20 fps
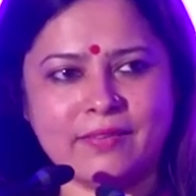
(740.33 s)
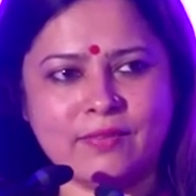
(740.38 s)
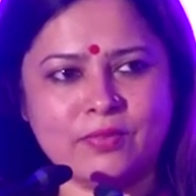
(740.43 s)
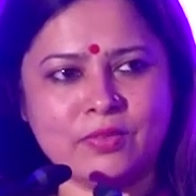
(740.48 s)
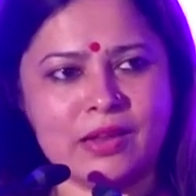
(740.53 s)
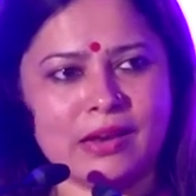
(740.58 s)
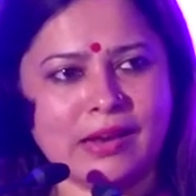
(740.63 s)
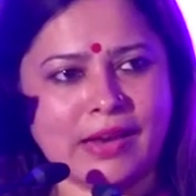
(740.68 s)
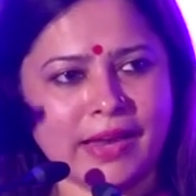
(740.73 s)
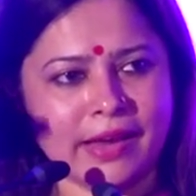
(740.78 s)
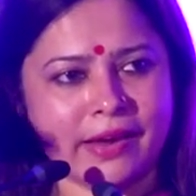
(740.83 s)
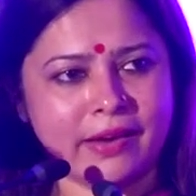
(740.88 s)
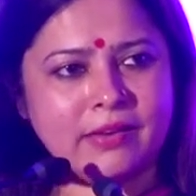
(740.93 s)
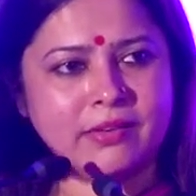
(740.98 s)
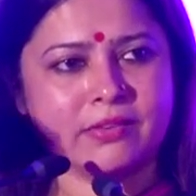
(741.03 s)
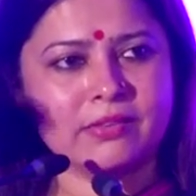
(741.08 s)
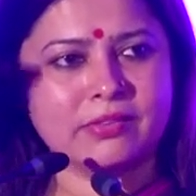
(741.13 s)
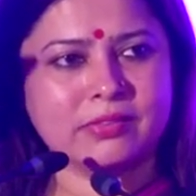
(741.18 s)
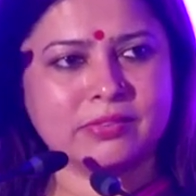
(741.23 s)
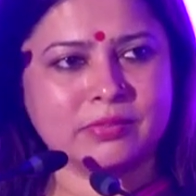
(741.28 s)
the
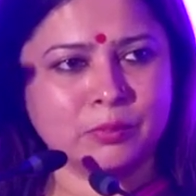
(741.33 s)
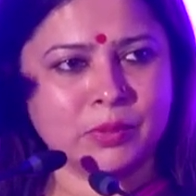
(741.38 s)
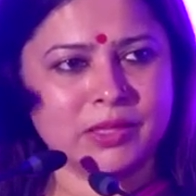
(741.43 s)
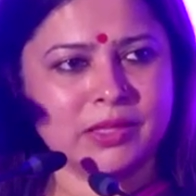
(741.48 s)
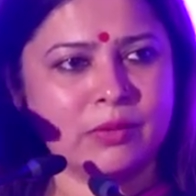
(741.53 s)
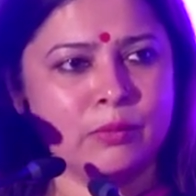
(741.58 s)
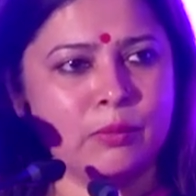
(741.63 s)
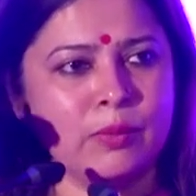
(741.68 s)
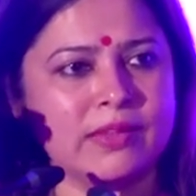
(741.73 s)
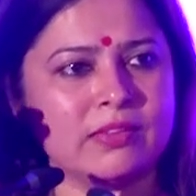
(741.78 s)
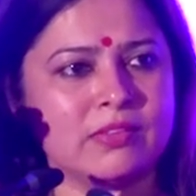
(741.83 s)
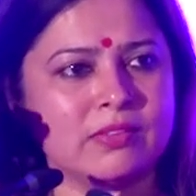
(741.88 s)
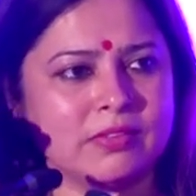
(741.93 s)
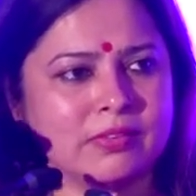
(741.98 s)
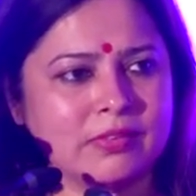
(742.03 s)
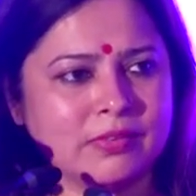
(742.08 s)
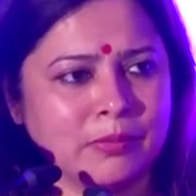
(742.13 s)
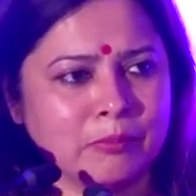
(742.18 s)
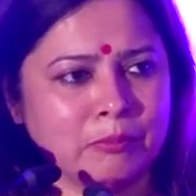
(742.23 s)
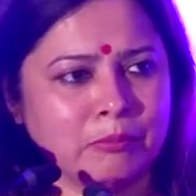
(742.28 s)
layers within
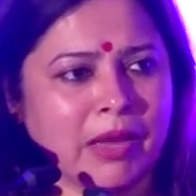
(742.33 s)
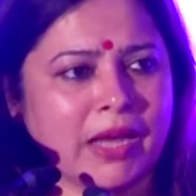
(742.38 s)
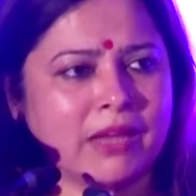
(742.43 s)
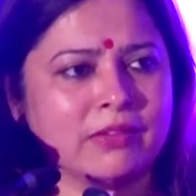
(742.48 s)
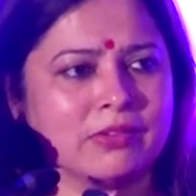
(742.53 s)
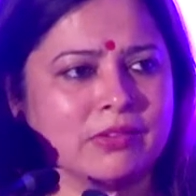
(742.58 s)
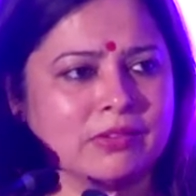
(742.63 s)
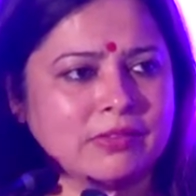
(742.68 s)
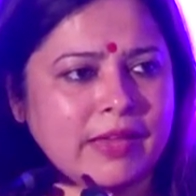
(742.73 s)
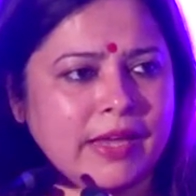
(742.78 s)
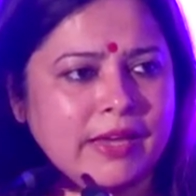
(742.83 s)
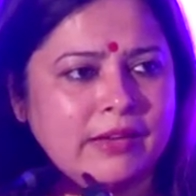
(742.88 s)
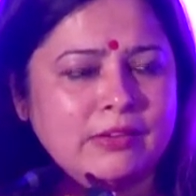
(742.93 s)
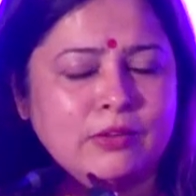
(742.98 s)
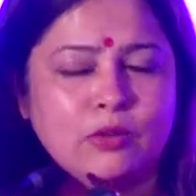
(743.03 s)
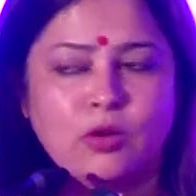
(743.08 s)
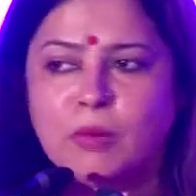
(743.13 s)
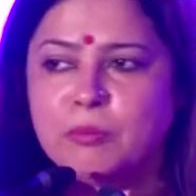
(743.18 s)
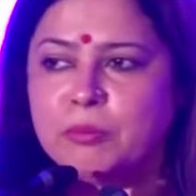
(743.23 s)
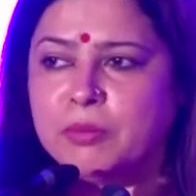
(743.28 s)
which my
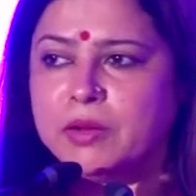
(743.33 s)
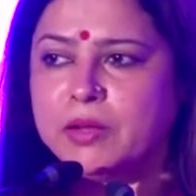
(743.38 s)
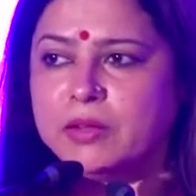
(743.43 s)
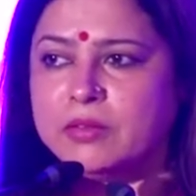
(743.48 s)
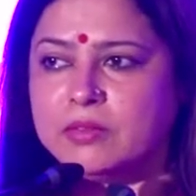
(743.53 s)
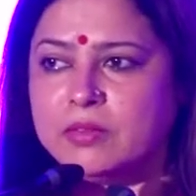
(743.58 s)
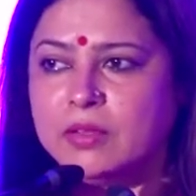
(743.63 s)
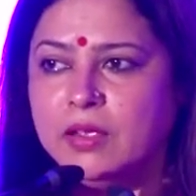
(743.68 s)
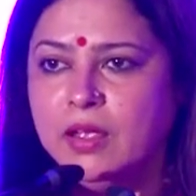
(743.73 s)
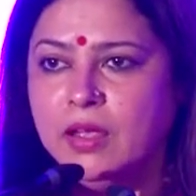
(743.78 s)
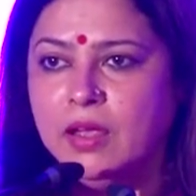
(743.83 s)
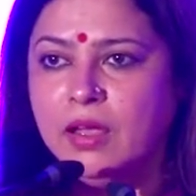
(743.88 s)
society operates.